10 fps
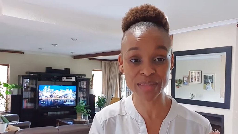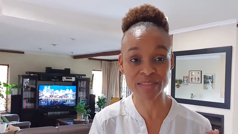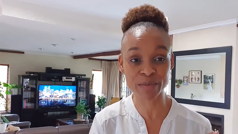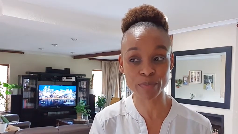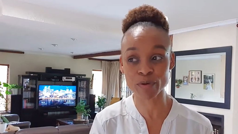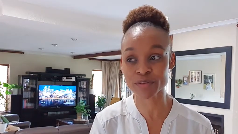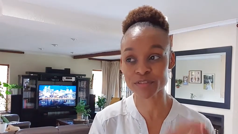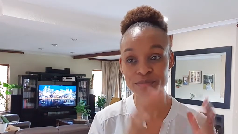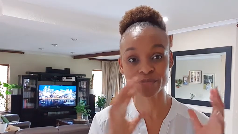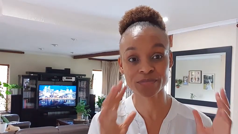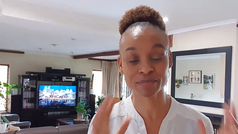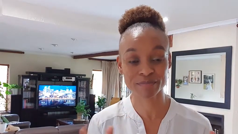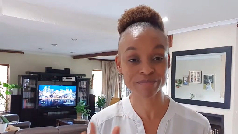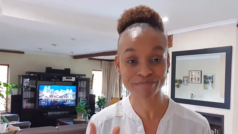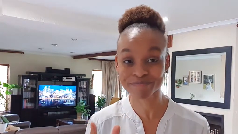that pot,
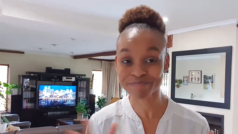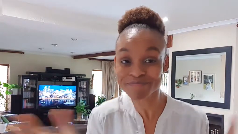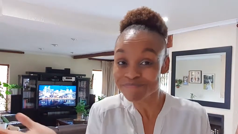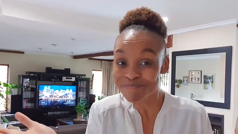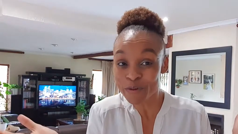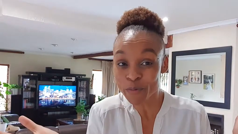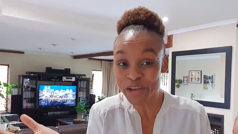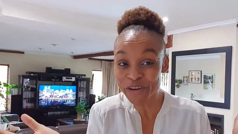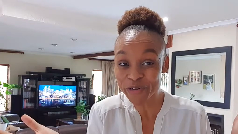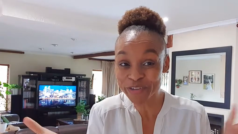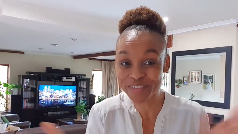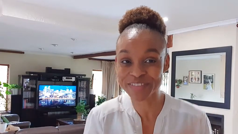why not?